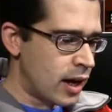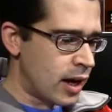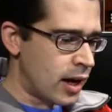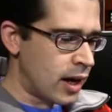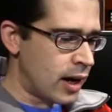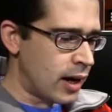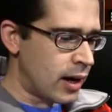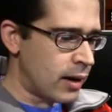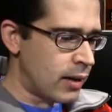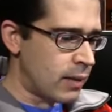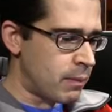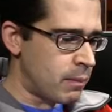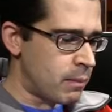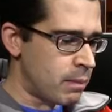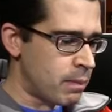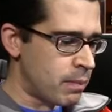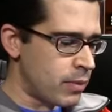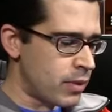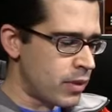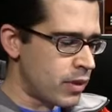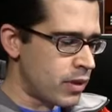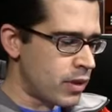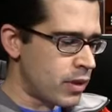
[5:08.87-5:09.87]

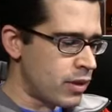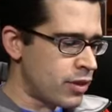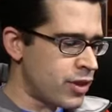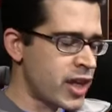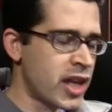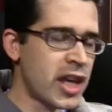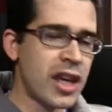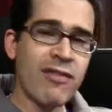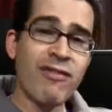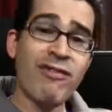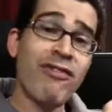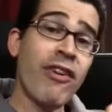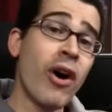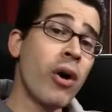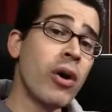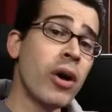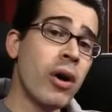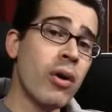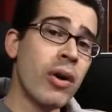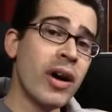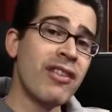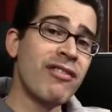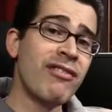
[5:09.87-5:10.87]
The
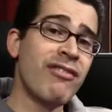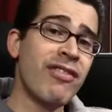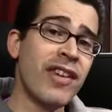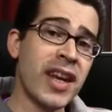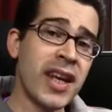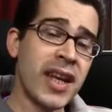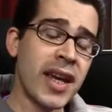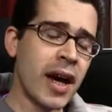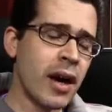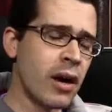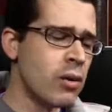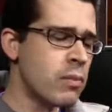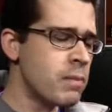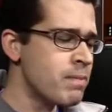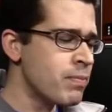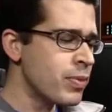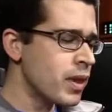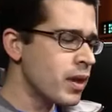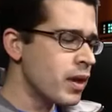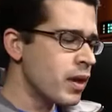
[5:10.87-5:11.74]
photo and video,